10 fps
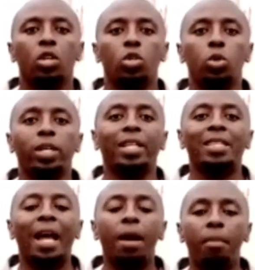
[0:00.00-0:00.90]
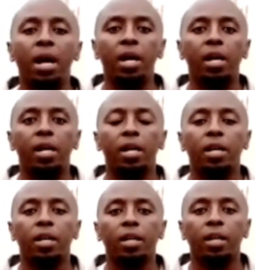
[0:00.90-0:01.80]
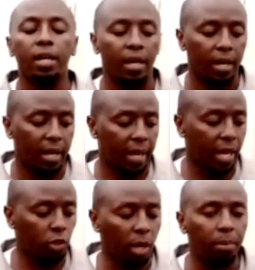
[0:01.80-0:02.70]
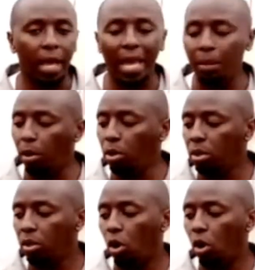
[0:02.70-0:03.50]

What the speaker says: You can get the hammer, and you can be able